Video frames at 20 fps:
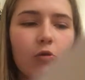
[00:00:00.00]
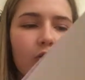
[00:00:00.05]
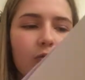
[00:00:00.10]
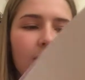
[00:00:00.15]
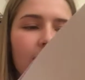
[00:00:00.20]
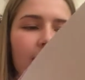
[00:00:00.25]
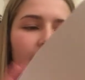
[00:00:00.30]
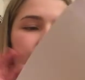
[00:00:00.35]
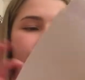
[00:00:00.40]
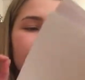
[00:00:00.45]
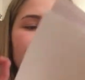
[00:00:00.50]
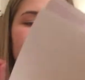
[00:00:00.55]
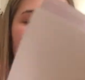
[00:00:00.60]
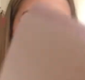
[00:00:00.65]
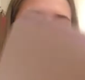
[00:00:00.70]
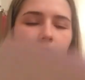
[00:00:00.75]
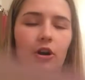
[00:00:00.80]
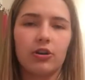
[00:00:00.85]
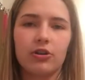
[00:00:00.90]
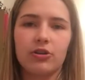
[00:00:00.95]
with my 3
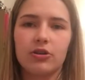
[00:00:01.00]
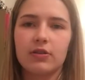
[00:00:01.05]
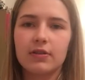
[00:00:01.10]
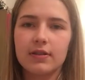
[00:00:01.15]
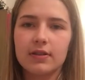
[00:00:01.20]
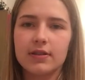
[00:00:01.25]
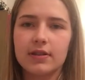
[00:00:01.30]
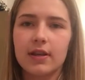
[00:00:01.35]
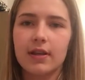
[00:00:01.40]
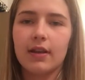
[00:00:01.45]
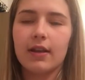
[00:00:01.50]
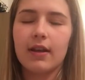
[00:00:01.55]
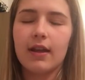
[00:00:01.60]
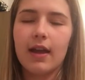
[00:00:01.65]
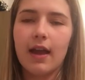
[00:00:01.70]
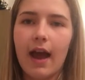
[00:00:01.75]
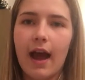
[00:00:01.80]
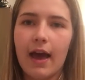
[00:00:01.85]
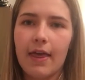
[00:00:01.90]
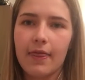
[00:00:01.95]
points.
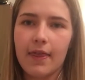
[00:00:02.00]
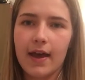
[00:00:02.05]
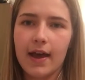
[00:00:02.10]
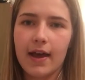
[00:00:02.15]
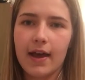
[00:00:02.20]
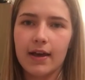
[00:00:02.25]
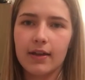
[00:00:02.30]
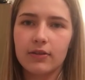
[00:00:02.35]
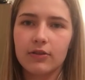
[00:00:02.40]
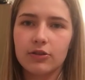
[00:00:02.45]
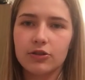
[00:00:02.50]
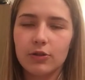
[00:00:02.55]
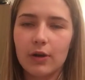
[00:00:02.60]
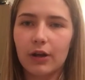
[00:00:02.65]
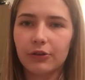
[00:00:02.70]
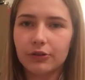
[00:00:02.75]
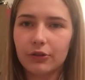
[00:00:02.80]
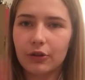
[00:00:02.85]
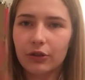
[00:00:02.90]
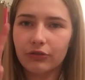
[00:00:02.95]
And then, so
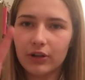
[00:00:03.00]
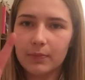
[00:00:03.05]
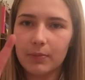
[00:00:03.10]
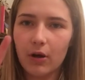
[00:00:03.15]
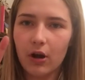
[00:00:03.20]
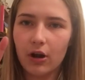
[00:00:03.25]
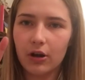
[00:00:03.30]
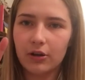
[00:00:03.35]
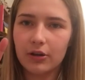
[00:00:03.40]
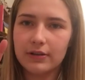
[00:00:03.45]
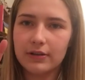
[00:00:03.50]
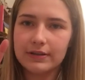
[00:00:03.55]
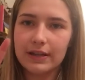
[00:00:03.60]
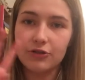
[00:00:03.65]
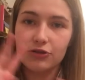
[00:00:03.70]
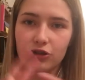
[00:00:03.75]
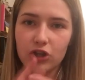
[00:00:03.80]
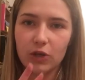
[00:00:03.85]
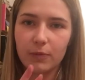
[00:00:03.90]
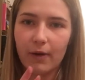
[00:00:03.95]
I'll do 3 points
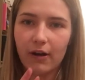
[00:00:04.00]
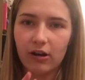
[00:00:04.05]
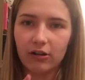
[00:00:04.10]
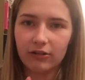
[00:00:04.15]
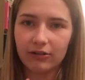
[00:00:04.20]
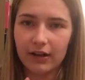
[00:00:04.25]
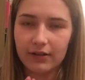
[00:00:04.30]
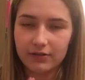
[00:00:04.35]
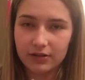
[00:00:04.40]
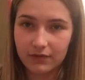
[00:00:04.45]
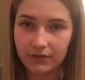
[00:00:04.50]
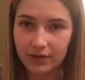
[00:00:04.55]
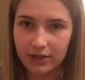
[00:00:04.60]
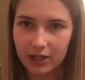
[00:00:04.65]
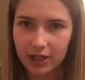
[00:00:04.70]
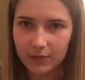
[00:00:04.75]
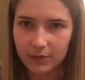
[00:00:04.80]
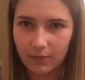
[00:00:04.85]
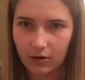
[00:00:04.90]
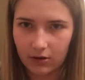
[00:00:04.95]
and 2 paragraphs within
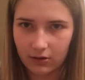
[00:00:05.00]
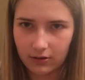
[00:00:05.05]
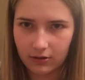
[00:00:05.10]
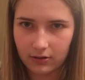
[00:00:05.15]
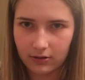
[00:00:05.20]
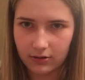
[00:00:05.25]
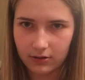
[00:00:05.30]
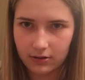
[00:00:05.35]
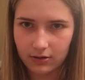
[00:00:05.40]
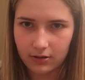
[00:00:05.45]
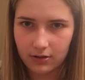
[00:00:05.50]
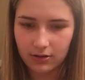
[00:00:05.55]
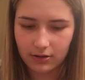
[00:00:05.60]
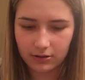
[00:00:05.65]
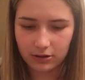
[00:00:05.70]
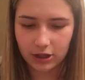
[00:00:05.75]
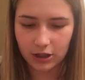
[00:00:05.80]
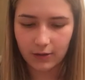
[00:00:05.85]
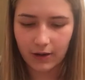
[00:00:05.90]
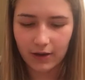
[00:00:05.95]
each point.
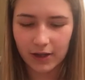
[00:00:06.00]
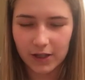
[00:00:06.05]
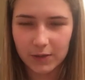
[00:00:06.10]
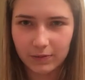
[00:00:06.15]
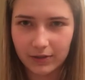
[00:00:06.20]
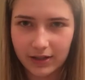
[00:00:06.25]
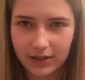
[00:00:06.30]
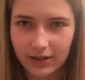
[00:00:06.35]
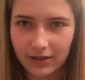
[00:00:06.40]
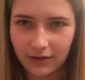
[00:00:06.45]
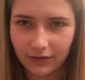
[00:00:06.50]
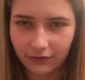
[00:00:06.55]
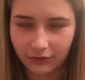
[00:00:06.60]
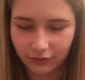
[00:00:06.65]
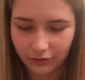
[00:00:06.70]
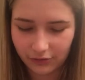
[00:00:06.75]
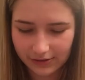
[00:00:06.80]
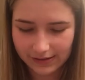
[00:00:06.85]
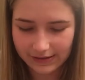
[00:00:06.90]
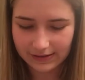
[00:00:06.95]
So I'll explain it
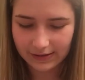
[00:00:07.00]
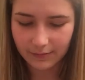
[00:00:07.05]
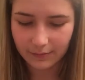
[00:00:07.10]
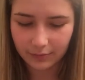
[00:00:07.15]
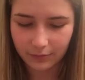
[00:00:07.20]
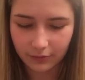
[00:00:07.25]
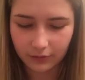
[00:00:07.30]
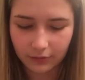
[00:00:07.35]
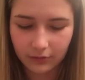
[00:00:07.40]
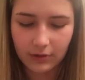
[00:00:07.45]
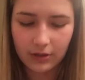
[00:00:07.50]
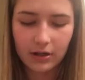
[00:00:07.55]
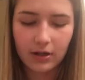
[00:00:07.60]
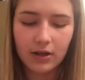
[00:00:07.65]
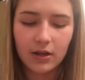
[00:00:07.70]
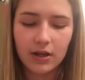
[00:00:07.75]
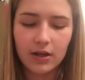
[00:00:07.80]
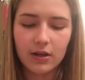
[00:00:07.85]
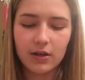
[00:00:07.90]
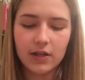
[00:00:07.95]
through this example.
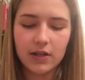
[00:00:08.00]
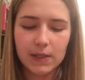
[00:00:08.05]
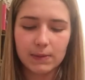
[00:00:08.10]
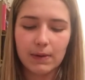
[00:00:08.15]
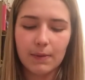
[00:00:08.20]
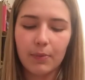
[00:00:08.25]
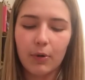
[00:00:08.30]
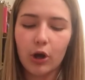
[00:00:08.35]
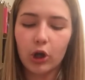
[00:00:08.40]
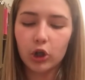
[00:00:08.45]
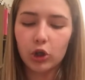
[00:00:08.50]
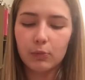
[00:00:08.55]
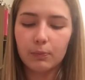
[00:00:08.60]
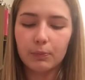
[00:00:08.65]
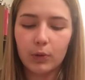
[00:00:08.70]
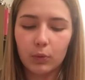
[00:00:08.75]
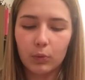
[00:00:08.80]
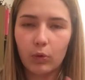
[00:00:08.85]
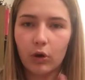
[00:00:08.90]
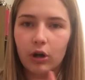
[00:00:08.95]
So my point
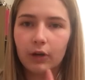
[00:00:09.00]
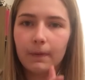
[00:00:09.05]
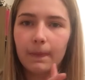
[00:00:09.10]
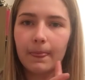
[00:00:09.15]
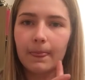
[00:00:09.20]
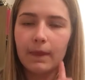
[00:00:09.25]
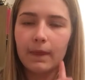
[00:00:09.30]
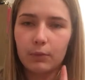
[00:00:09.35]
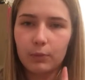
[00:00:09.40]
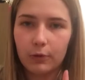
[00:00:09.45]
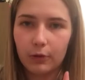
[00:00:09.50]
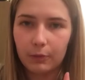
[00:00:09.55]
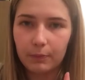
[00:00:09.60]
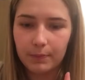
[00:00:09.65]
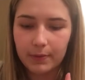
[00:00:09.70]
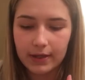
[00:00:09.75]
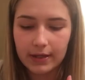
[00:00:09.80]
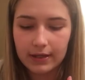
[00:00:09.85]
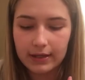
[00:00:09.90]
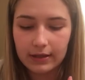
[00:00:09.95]
number 1 will
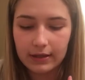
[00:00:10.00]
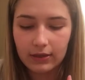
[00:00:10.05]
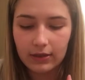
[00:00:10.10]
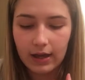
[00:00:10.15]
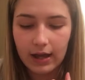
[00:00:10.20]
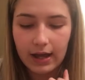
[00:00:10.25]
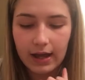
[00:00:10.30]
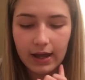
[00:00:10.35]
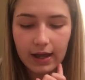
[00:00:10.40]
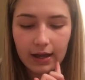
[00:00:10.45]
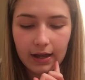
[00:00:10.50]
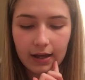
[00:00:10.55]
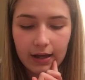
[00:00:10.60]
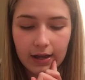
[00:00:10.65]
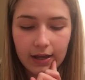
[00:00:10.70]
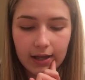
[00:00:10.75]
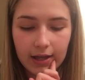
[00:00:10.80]
be that